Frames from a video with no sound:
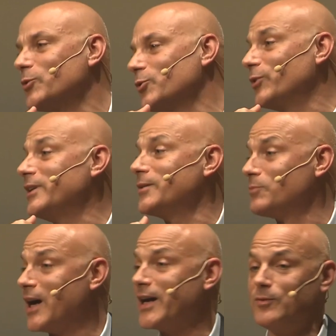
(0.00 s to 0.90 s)
were reading
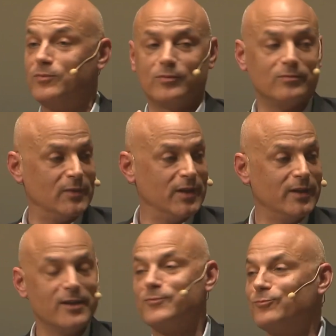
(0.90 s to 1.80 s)
my
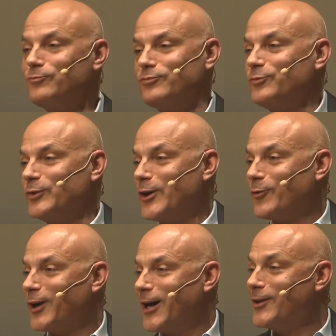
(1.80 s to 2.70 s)

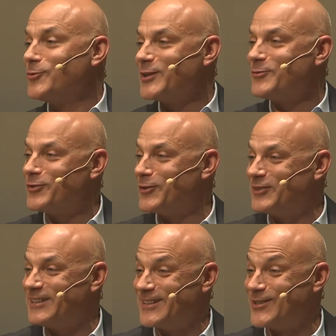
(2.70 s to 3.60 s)

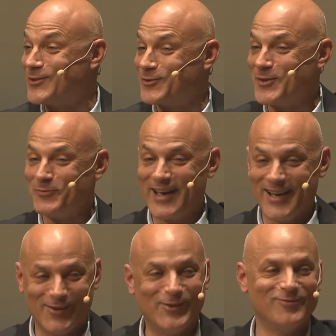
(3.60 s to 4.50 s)
150 years from
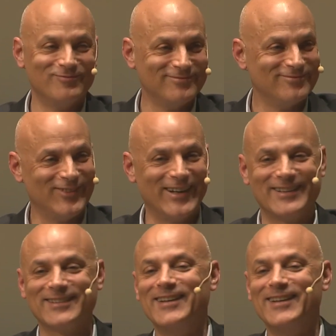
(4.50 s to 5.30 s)
now, right?